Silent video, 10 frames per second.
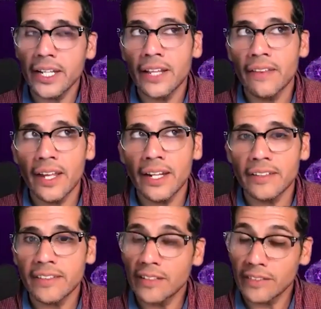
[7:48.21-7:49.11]
And then
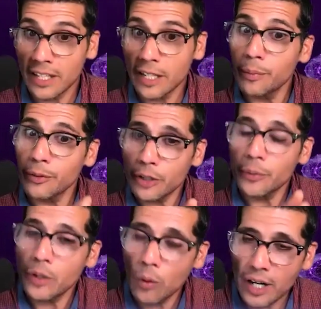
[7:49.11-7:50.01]
it sounds like they can put their
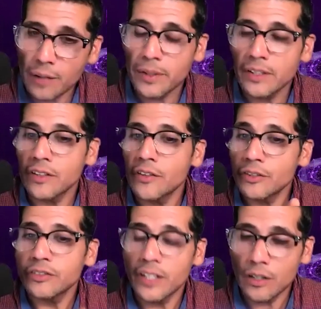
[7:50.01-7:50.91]
requirements and
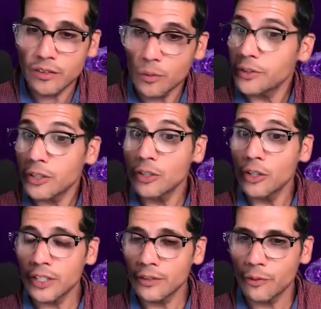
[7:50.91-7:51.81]
their skills and what they're
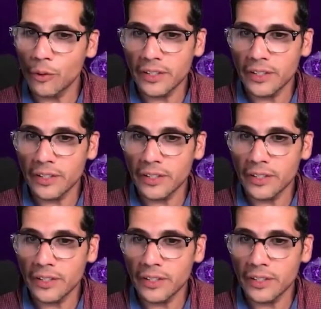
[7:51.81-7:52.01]
looking for.